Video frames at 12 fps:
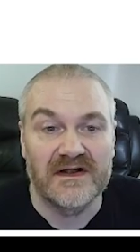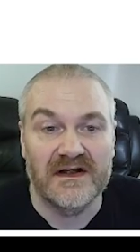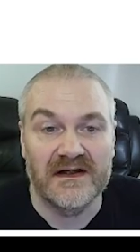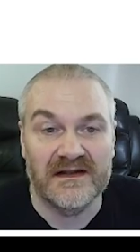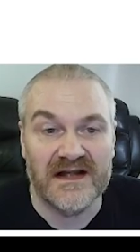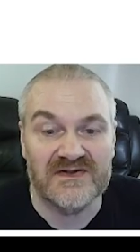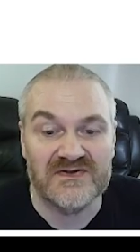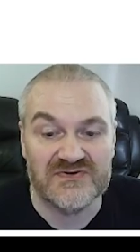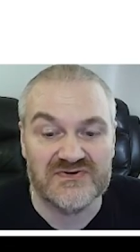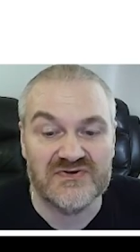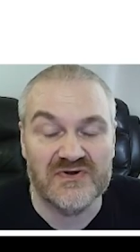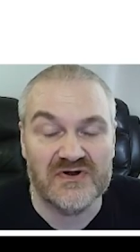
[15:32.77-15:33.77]
and that
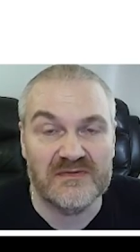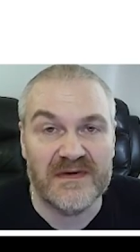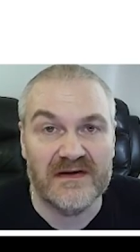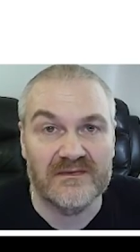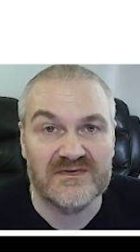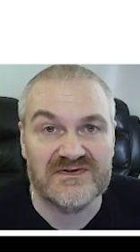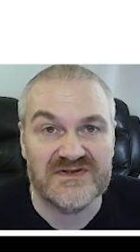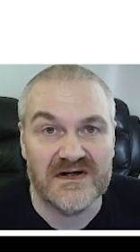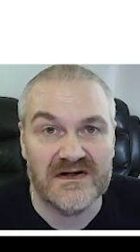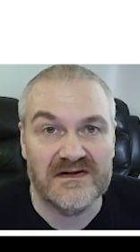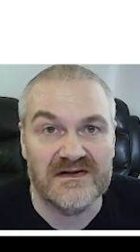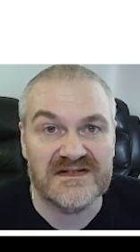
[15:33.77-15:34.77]
does talk about
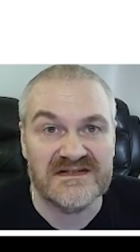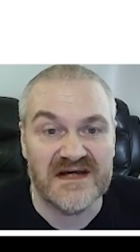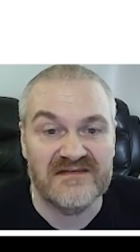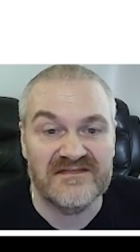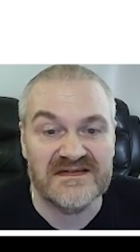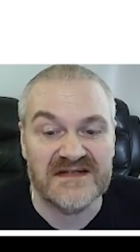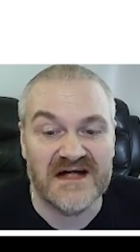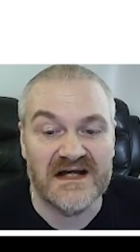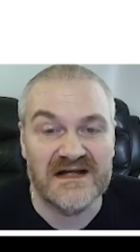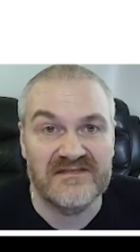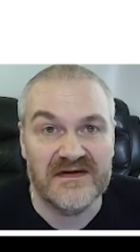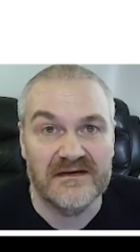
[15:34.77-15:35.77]
the safety
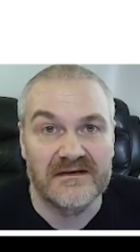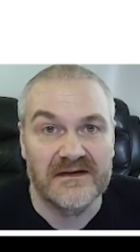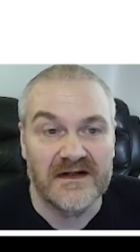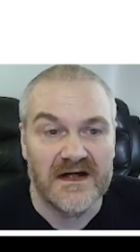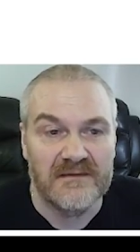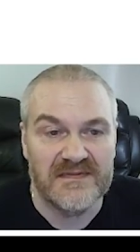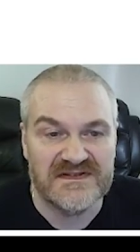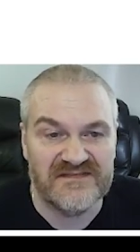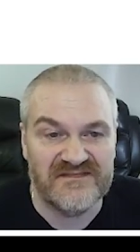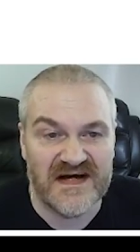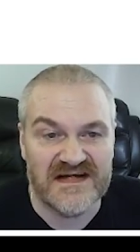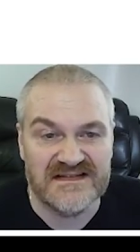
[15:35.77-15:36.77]
side of it. But
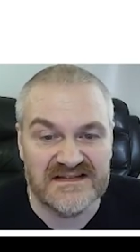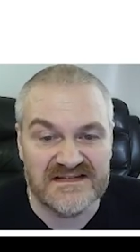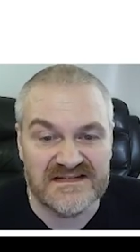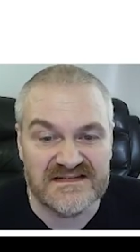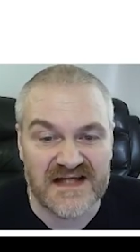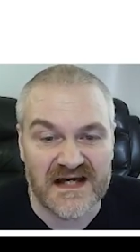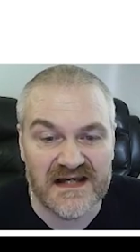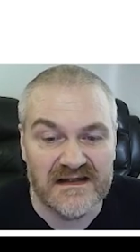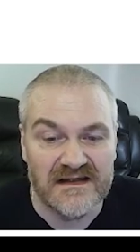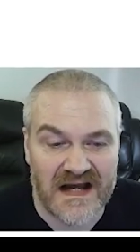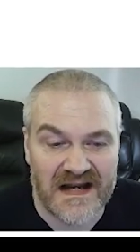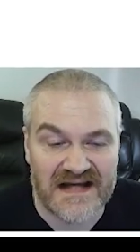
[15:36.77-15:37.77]
suffice it to say,
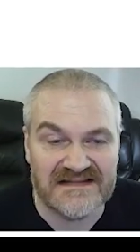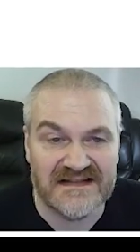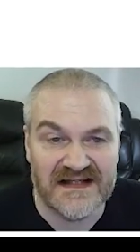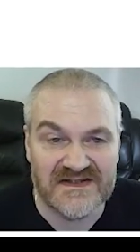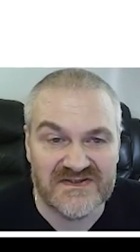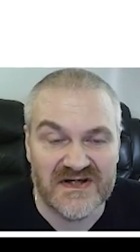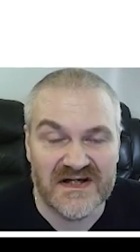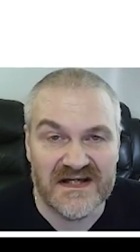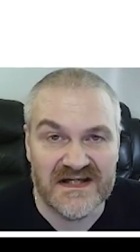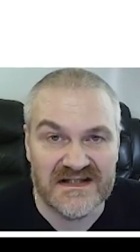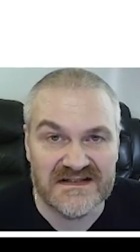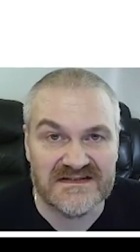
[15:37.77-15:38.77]
an isolator
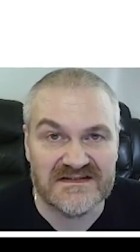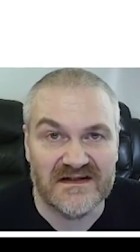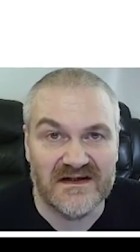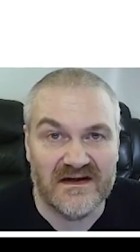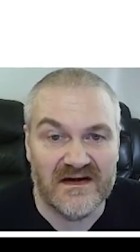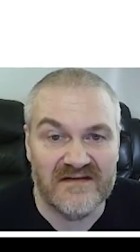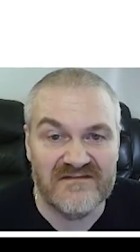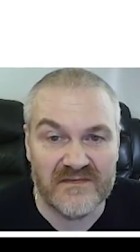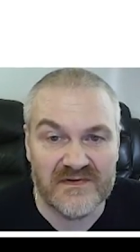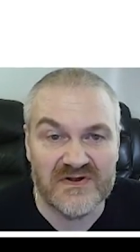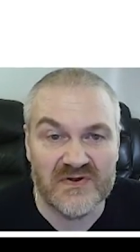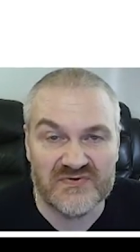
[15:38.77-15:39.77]
is a
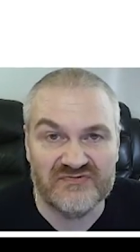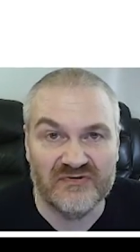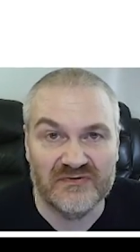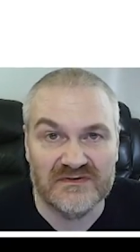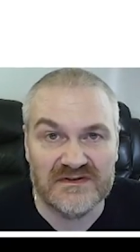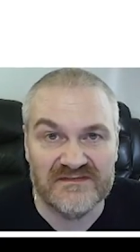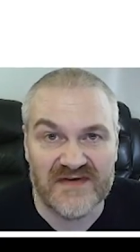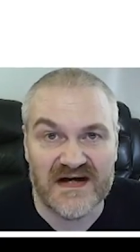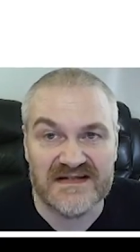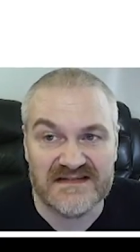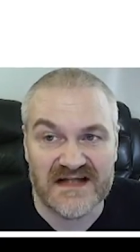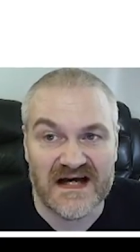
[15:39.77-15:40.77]
very useful
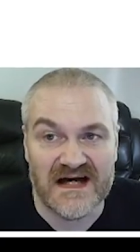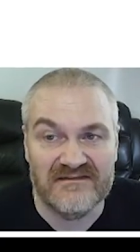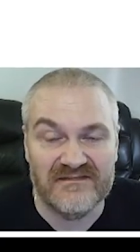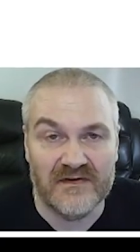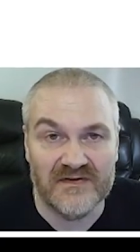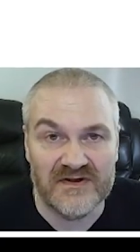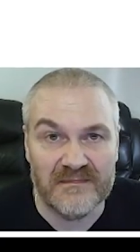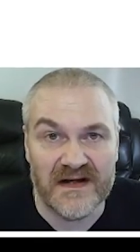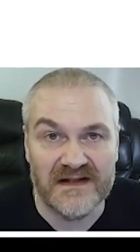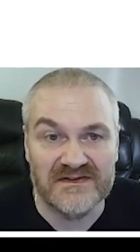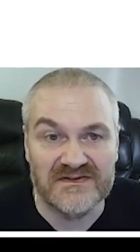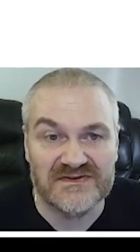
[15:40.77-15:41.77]
device to have on your
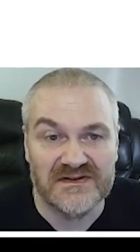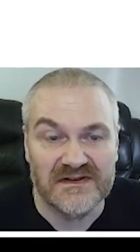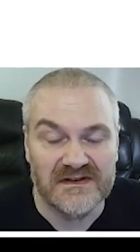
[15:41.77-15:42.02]
bench.